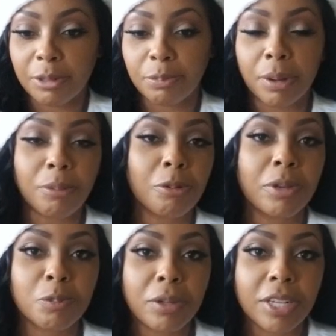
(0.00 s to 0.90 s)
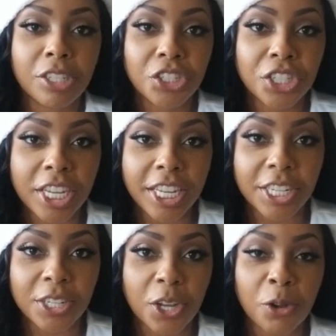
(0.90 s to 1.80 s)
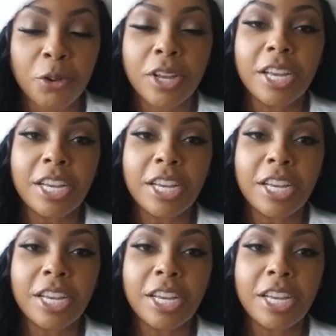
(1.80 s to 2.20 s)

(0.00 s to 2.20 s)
Bumble must be legit, you know?